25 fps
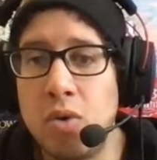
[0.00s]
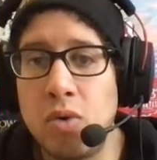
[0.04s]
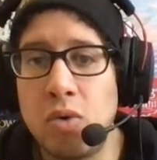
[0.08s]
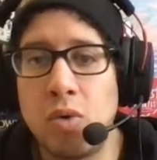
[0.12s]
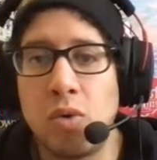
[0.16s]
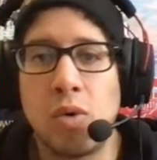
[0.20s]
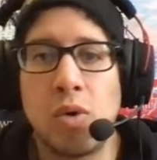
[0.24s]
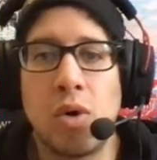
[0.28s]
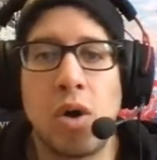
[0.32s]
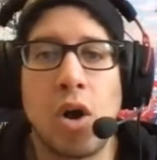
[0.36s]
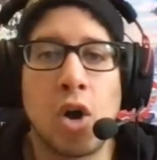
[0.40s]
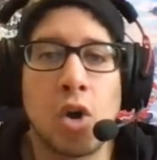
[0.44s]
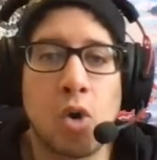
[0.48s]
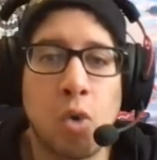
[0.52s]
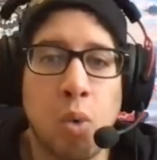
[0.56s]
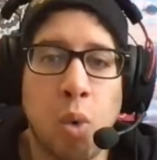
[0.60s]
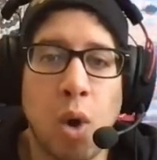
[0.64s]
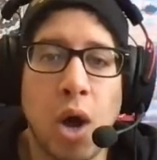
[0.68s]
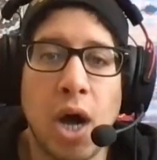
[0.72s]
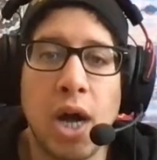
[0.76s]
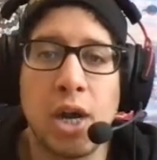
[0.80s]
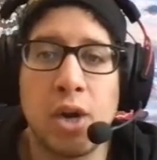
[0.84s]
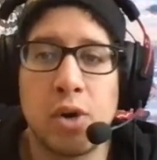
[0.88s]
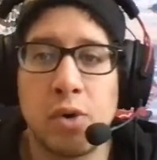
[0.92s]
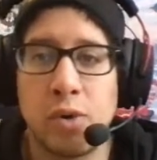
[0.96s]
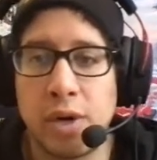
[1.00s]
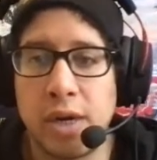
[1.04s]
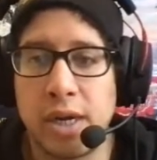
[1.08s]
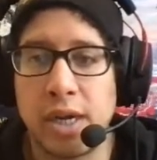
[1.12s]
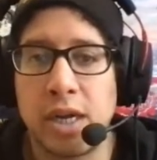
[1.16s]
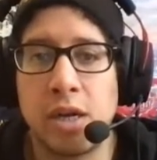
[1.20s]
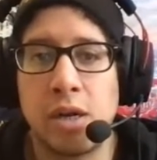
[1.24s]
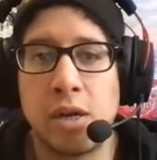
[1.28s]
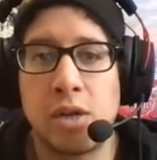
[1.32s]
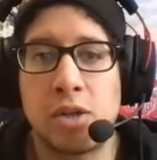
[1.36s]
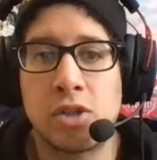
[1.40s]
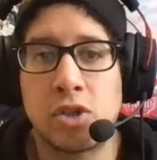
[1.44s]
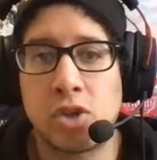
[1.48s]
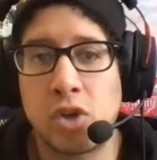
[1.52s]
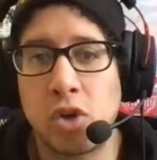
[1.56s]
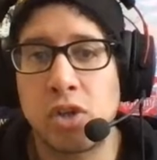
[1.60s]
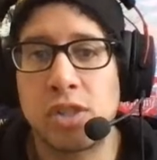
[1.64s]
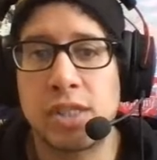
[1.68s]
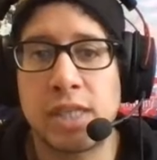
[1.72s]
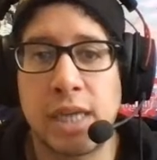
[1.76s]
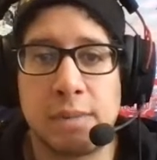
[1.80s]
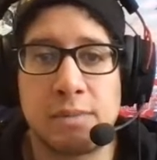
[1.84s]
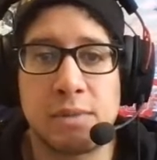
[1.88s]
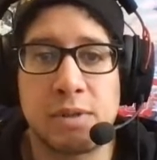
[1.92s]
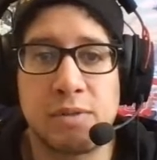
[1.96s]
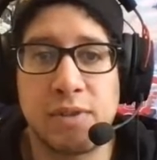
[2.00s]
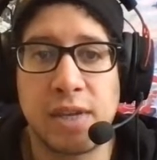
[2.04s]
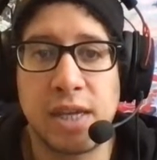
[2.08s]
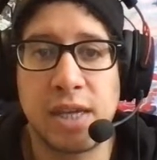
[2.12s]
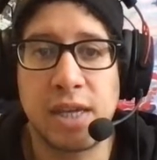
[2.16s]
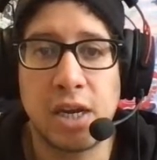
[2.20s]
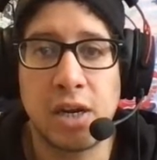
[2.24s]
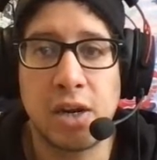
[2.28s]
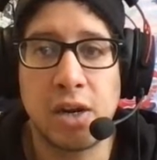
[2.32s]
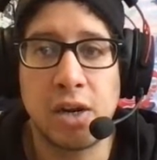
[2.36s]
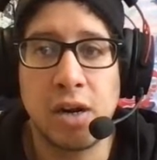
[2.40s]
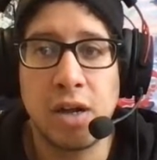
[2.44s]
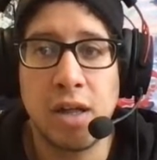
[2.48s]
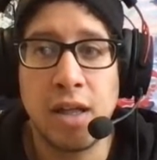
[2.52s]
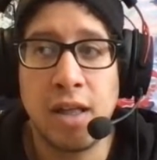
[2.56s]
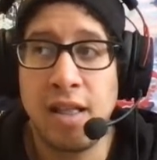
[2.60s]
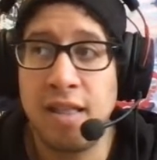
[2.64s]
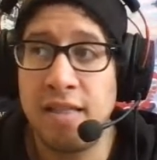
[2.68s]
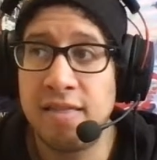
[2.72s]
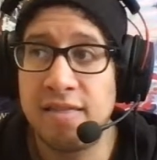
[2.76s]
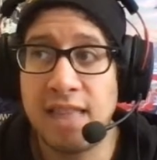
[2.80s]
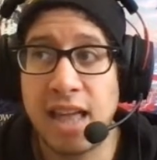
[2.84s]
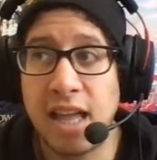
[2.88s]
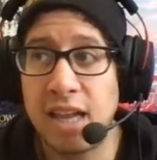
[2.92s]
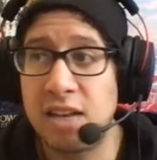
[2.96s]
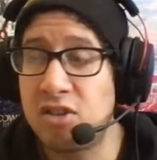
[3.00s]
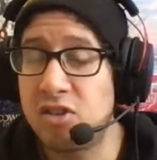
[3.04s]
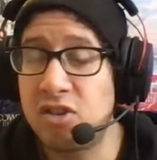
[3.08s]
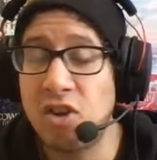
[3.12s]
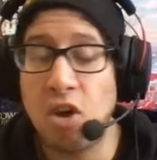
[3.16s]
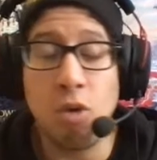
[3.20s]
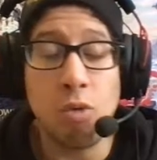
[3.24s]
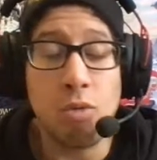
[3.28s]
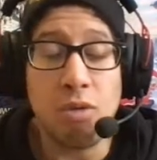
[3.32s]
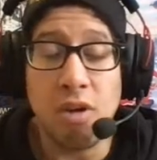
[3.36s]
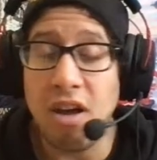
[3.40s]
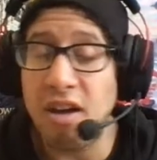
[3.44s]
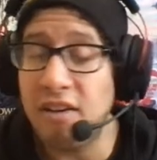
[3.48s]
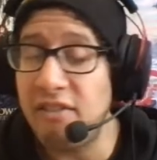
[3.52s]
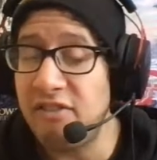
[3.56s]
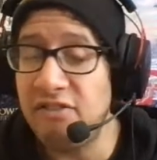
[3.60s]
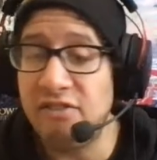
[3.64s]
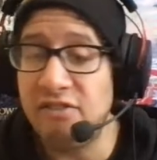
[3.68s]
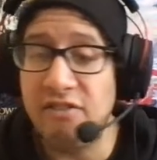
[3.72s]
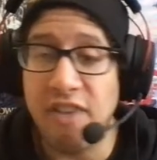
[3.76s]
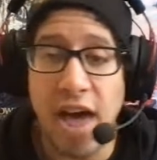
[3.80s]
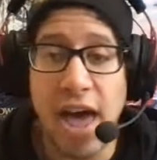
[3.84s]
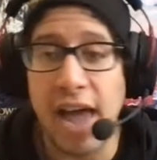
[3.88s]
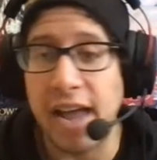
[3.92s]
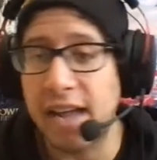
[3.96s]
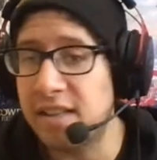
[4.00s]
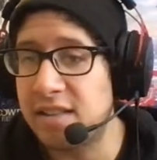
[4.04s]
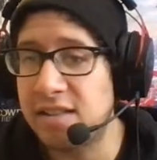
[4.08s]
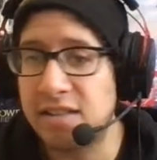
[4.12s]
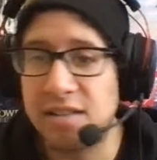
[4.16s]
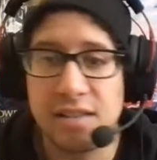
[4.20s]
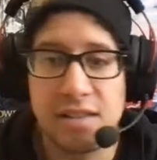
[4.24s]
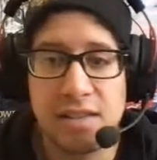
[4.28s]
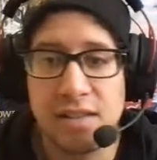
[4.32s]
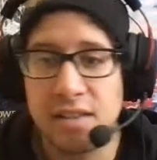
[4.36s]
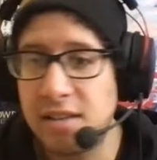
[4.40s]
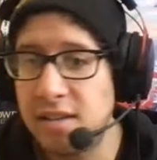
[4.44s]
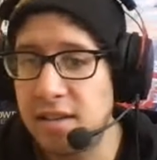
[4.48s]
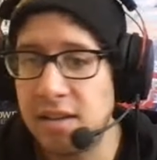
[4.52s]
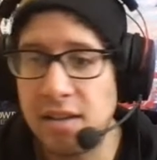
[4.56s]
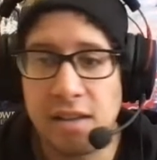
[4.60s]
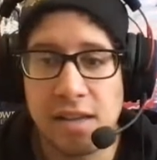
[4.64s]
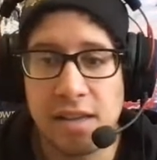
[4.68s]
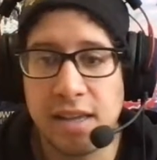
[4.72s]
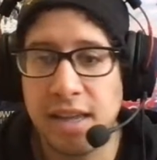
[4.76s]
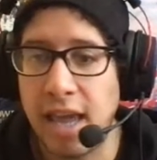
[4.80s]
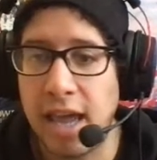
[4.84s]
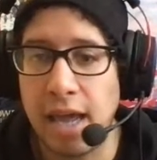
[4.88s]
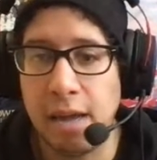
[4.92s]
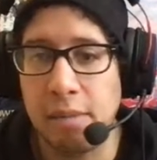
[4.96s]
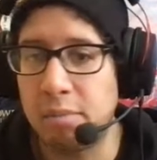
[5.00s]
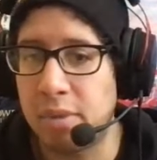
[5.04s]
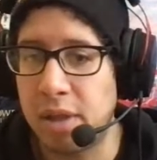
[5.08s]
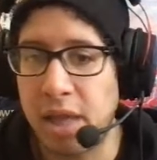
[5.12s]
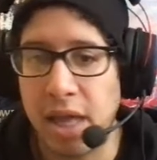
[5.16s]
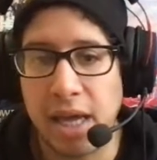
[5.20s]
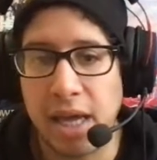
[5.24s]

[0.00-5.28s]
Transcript: acquiring certain types of gear that don't affect gameplay.